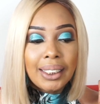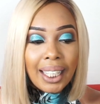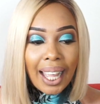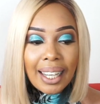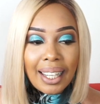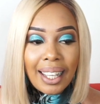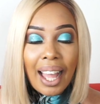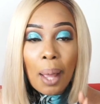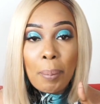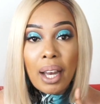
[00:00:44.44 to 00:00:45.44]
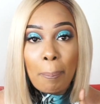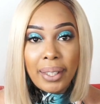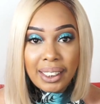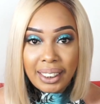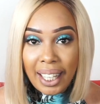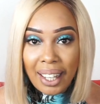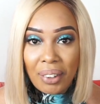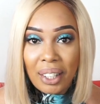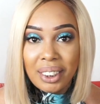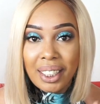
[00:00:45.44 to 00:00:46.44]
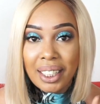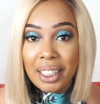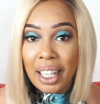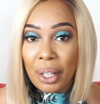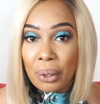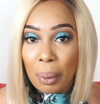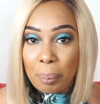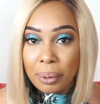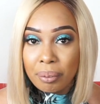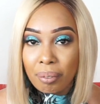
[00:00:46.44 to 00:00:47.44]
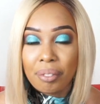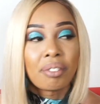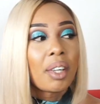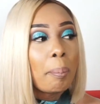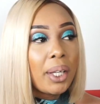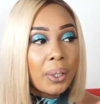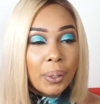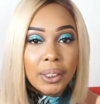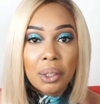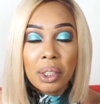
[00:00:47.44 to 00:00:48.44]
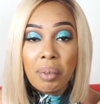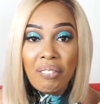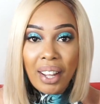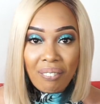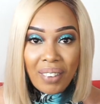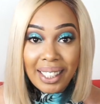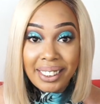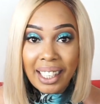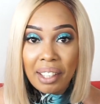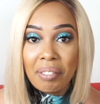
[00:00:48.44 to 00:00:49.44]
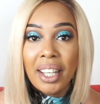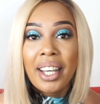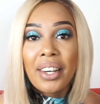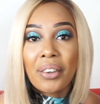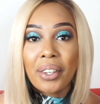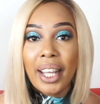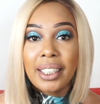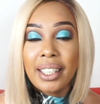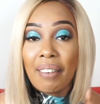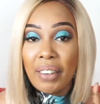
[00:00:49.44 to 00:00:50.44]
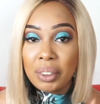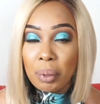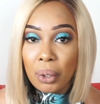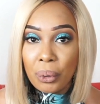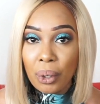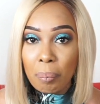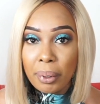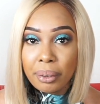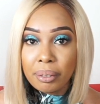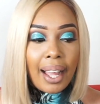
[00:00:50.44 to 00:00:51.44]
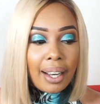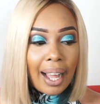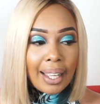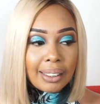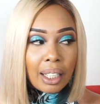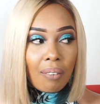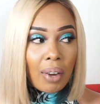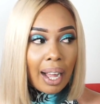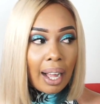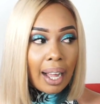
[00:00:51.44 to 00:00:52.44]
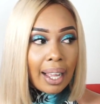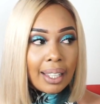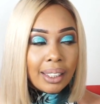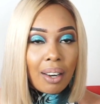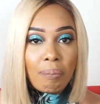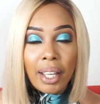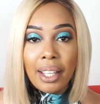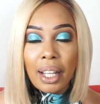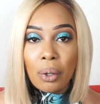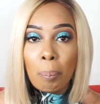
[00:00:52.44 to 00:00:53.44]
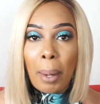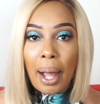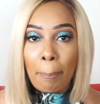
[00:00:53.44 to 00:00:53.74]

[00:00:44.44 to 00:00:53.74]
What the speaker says: Secondly, I made a mistake when I was creating the group, because it was my very first time creating a Facebook group. And instead of making the group